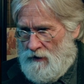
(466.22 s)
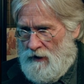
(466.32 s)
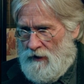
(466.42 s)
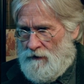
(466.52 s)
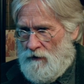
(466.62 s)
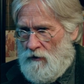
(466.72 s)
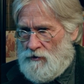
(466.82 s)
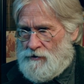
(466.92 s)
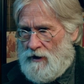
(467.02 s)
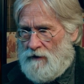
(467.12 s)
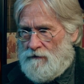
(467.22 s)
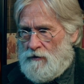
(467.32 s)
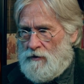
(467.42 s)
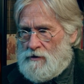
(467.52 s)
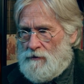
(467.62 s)
and the whole set of them
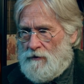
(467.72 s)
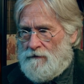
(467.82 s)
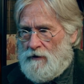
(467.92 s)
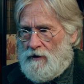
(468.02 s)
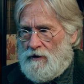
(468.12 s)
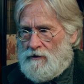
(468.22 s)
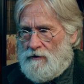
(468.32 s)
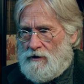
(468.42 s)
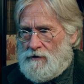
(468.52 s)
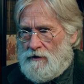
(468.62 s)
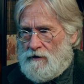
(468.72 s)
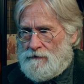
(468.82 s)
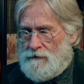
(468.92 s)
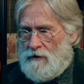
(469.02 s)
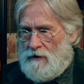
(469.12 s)
doing something very interesting.
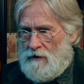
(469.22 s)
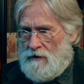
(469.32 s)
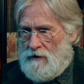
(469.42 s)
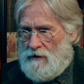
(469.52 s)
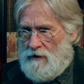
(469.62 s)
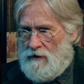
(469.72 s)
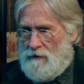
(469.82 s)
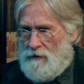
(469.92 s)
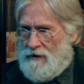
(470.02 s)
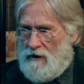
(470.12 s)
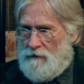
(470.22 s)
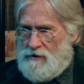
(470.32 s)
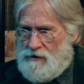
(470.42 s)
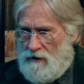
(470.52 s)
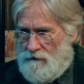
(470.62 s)
Uh, but that could be
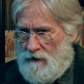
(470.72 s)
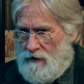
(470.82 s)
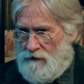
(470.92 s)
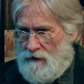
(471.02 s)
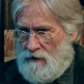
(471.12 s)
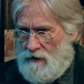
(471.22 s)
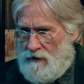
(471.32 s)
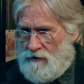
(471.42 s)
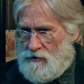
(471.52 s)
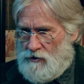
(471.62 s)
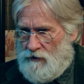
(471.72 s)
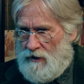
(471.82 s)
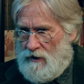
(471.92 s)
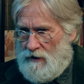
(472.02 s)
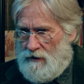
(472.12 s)
said of anything like a
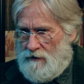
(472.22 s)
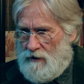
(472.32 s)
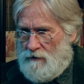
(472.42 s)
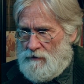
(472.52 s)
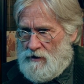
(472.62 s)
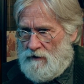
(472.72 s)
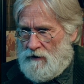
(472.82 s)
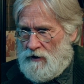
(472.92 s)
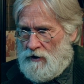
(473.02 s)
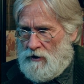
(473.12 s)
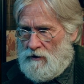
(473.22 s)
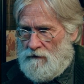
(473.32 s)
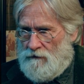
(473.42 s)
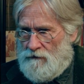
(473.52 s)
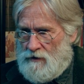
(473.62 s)
straight line, that could be said of the
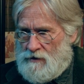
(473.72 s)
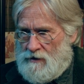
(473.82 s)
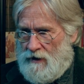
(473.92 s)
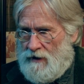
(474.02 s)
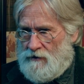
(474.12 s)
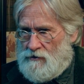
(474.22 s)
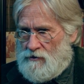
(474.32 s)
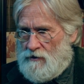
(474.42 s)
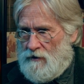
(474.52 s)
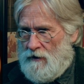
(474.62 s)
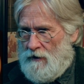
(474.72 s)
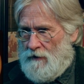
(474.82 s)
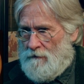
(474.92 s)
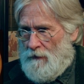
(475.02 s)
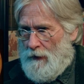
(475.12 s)
curve sets,
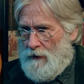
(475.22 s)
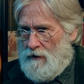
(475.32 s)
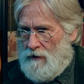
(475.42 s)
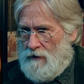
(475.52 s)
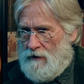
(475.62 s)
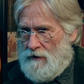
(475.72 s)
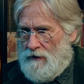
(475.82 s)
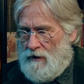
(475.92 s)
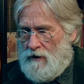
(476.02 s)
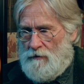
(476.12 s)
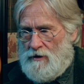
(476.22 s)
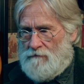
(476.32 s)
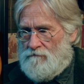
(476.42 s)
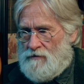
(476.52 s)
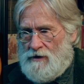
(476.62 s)
uh, it could
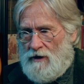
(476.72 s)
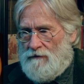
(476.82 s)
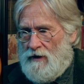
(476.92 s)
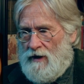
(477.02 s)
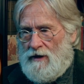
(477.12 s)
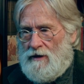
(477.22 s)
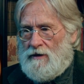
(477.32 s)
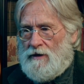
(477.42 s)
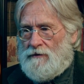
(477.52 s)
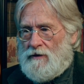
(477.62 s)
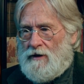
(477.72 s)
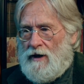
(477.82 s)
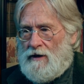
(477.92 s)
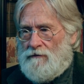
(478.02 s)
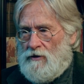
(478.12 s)
be said of any other
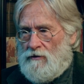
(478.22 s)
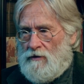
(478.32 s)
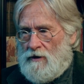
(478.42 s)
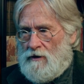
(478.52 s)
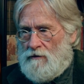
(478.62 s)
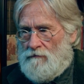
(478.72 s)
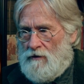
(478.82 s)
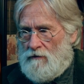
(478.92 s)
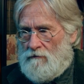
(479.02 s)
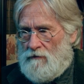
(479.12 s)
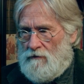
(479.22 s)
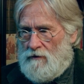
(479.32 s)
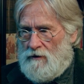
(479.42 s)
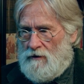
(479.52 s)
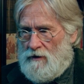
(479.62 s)
kind of unit. It,
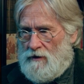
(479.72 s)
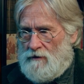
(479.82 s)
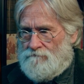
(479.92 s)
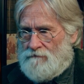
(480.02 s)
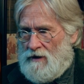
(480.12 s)
it, um,